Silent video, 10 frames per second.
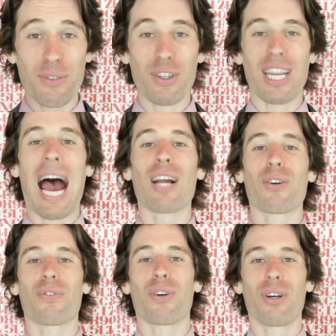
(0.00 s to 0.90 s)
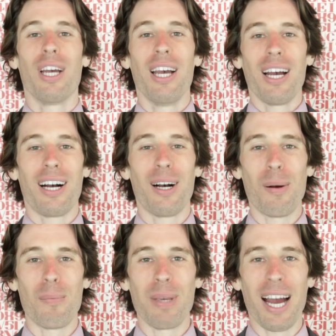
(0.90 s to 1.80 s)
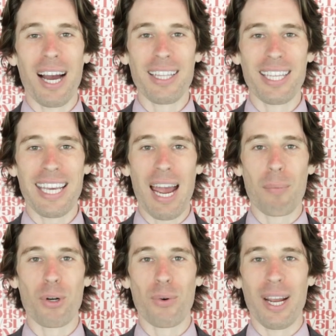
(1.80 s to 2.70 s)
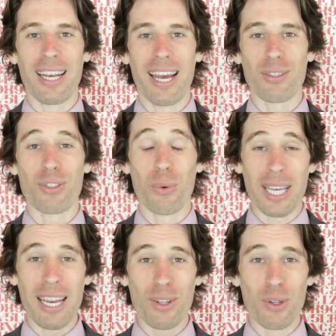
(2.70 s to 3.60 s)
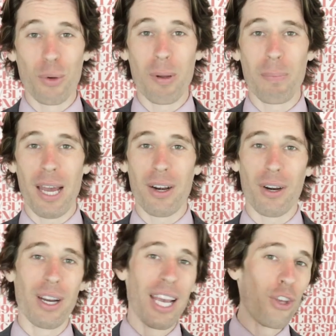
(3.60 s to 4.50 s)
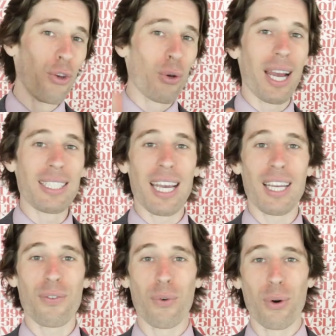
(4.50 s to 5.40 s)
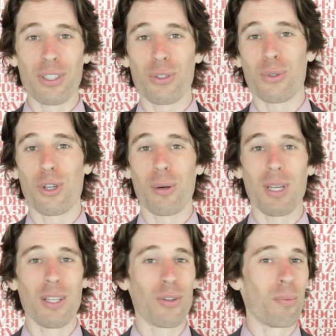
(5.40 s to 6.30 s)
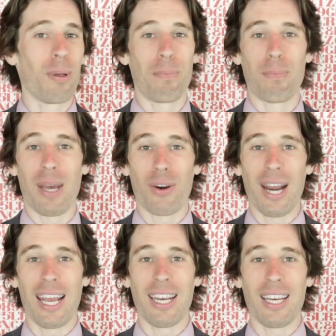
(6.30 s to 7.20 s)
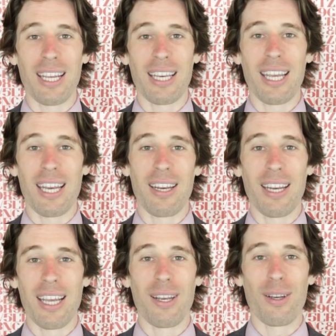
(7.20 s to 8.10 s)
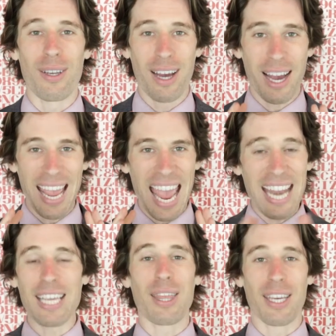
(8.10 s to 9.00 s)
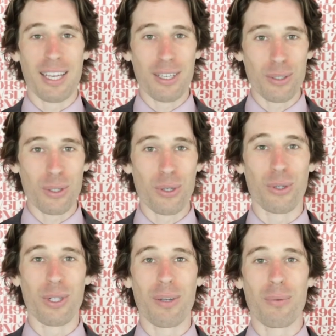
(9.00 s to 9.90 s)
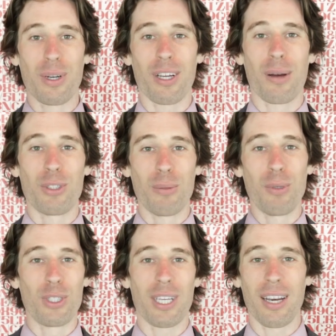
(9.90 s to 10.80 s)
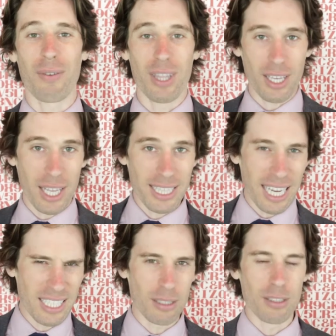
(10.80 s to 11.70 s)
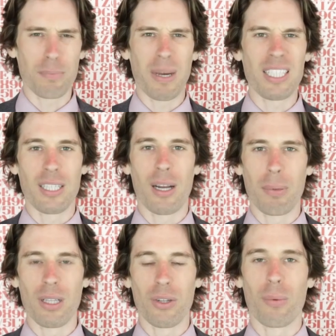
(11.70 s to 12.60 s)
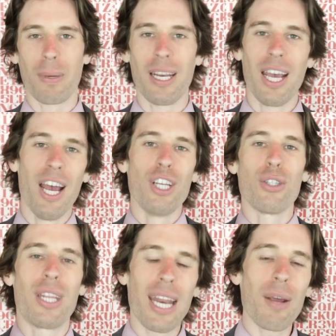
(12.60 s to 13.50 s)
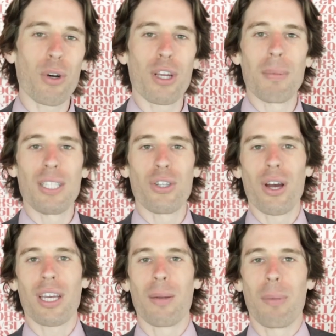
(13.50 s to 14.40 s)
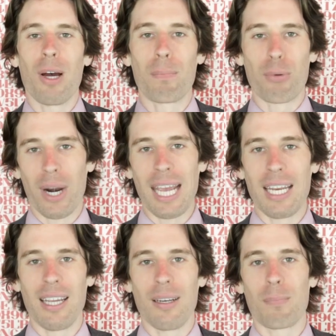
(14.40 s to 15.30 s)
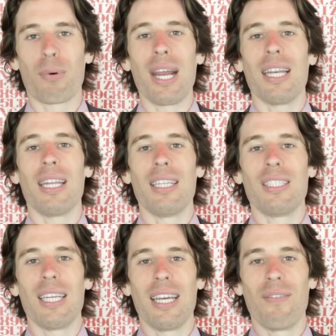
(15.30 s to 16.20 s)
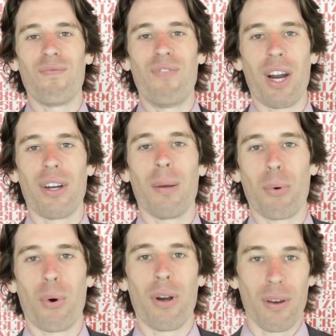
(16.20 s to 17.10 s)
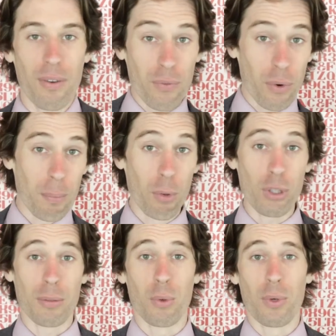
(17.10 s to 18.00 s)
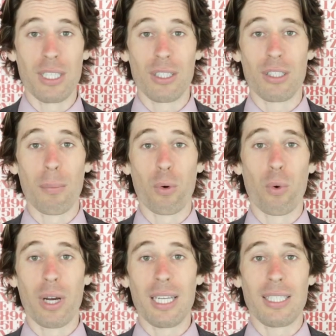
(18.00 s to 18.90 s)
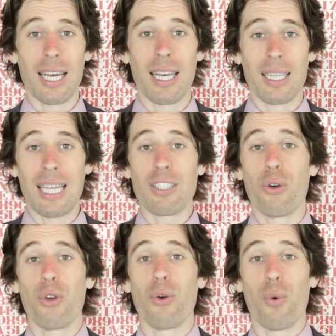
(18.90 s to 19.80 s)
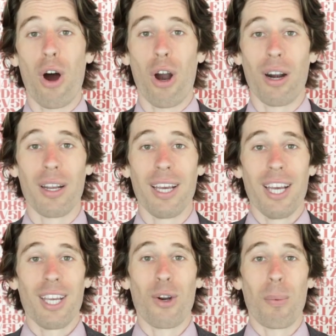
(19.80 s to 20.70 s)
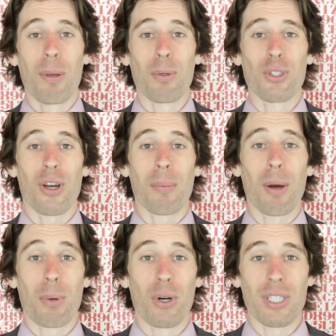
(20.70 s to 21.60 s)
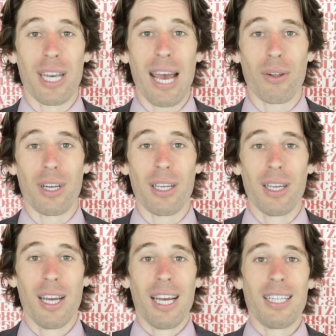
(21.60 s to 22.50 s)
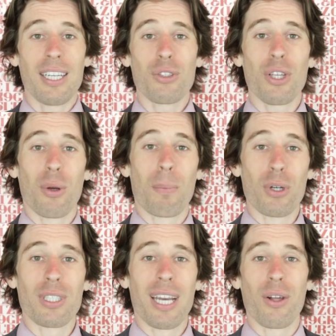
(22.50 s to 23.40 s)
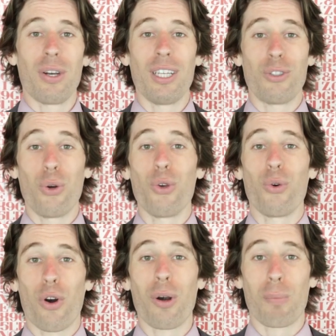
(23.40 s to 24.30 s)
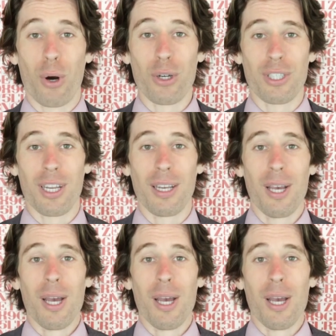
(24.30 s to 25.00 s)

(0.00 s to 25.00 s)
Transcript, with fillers: photographer um, behind the camera right now, so we're getting a little bit better. You guys asked for it, so it's gonna be a little bit better editing in, in, in uh, anything, literally, when it comes to music and everything like that, to spice it up a little bit. So today we're gonna be talking about branding. Branding is very important for multiple reasons. Number one is that that's who you are. You know, people talk about personality. Essentially, your personality is who you are in person